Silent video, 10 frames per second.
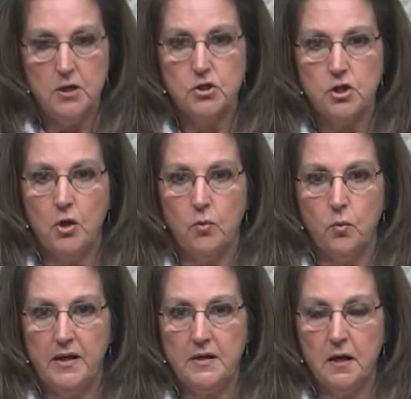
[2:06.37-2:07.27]
So
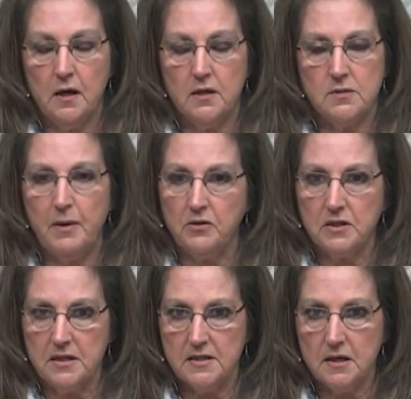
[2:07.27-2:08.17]
wheat uh, spelt
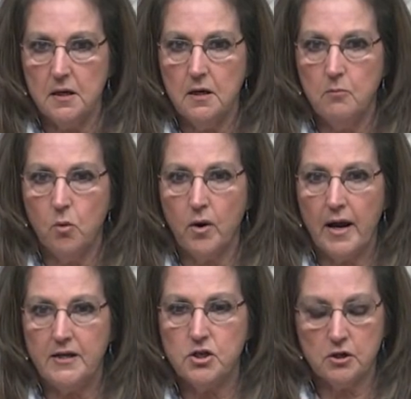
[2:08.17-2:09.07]
is a more
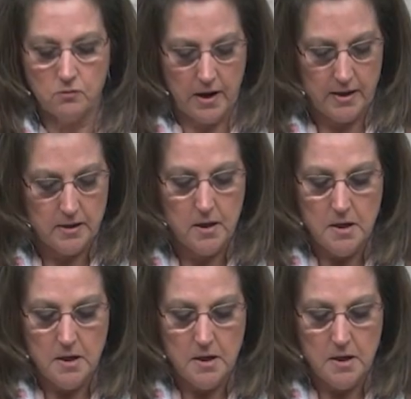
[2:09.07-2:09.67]
ancient grain